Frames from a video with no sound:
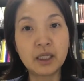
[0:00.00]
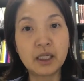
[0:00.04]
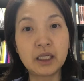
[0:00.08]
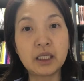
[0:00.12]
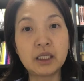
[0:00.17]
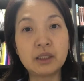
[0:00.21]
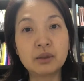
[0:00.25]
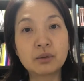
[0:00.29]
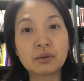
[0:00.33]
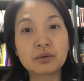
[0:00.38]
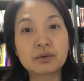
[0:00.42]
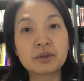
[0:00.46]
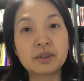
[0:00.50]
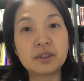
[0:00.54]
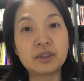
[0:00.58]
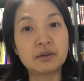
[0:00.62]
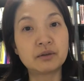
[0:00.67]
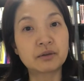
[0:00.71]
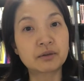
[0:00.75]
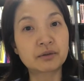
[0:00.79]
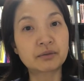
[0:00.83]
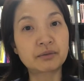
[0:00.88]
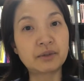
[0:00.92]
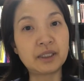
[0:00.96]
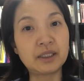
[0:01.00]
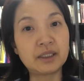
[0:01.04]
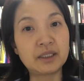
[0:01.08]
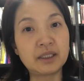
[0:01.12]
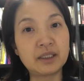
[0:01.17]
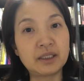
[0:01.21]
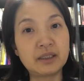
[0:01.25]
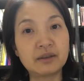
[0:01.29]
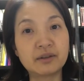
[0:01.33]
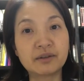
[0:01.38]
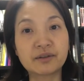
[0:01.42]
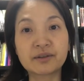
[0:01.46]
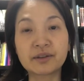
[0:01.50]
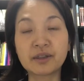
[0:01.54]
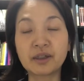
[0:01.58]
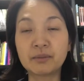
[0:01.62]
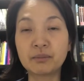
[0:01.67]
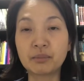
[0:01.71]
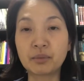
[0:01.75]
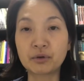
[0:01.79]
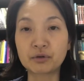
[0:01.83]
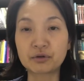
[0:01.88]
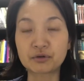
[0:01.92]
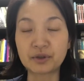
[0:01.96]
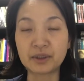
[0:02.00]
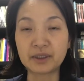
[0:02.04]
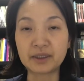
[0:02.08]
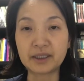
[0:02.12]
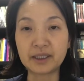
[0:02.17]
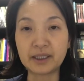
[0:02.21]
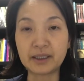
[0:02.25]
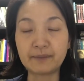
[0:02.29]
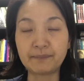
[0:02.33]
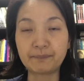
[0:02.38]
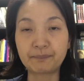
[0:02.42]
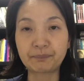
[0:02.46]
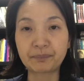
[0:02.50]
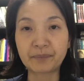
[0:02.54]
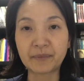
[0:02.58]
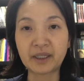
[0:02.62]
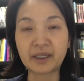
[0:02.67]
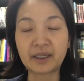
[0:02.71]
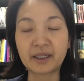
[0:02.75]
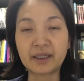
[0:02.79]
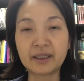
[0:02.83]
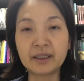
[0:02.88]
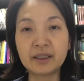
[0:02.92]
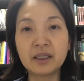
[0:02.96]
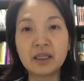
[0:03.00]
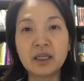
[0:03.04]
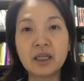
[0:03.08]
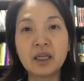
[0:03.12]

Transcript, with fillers: in order to you know creating a self-portrait then okay